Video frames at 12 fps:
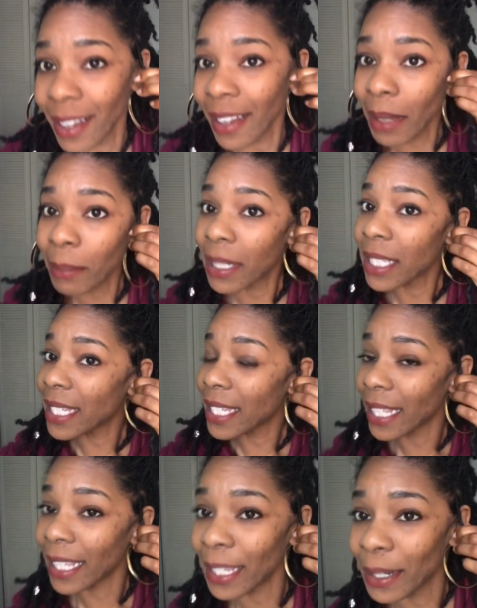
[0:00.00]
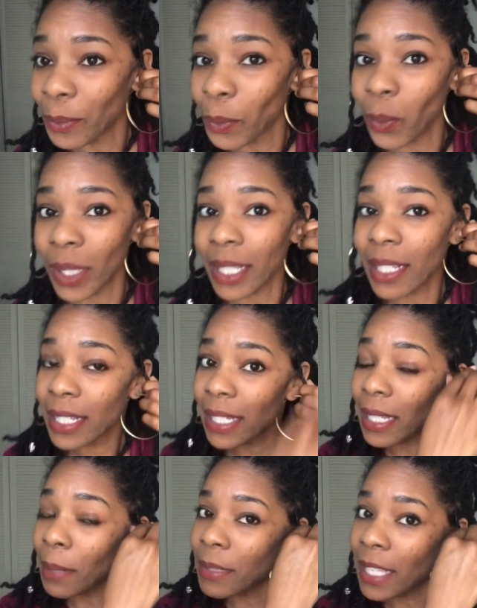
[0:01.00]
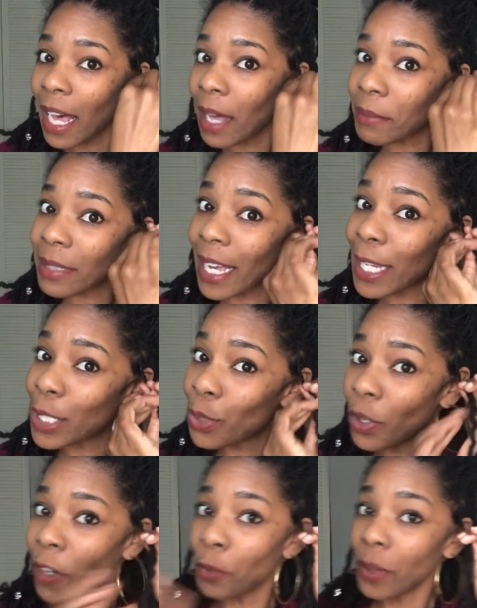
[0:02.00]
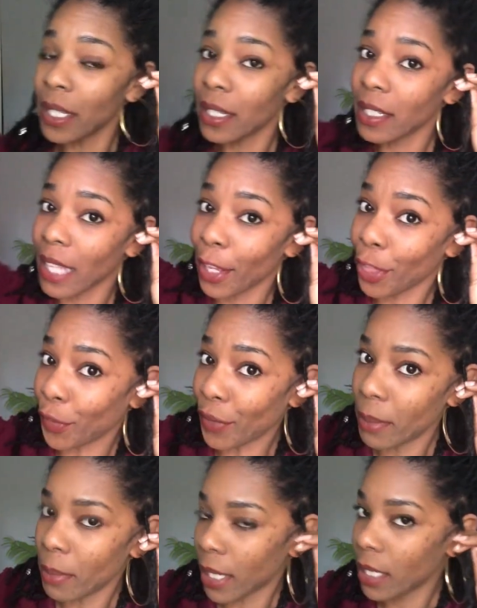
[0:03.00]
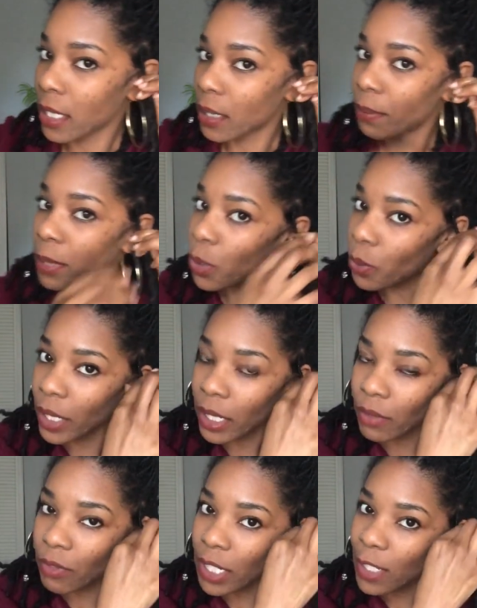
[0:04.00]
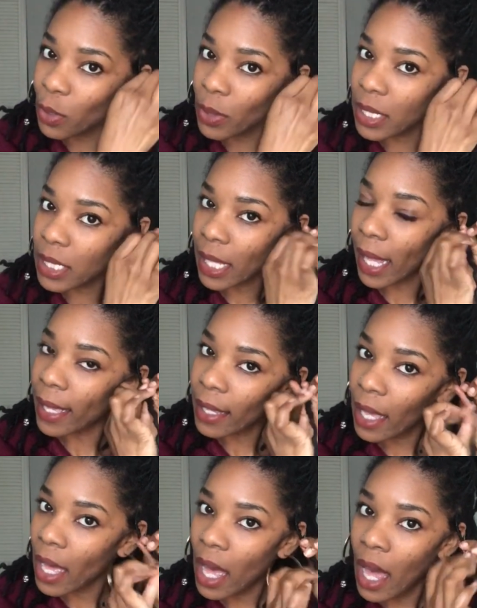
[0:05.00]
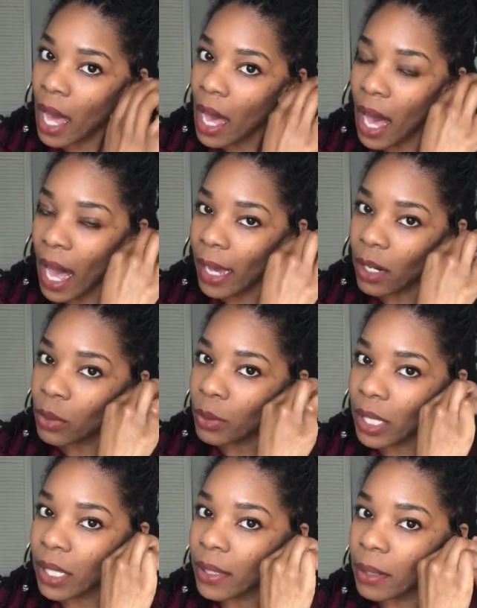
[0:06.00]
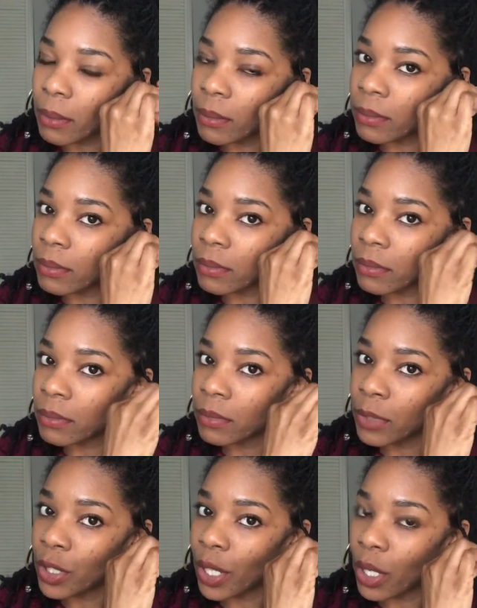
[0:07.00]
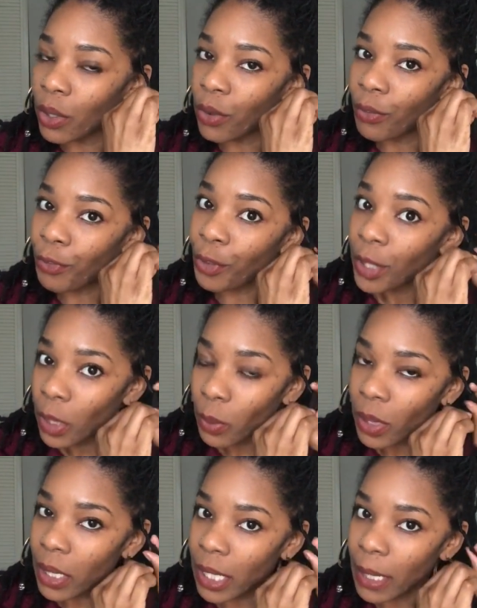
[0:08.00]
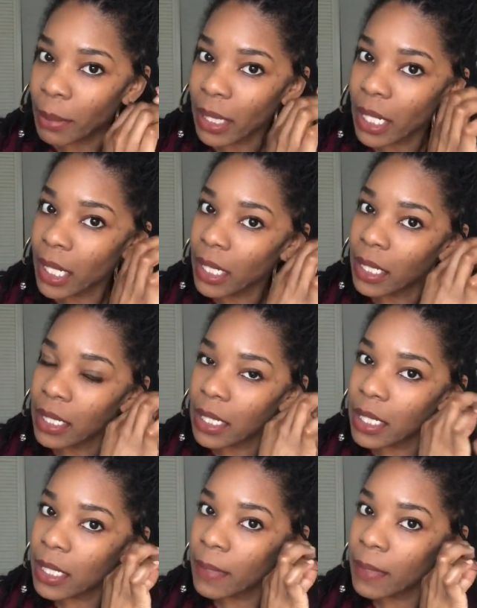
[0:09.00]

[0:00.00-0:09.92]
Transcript: up to 10 weeks, sometimes like 12 weeks, like 3 months between retwists. Like I don't get them, you know, frequently, because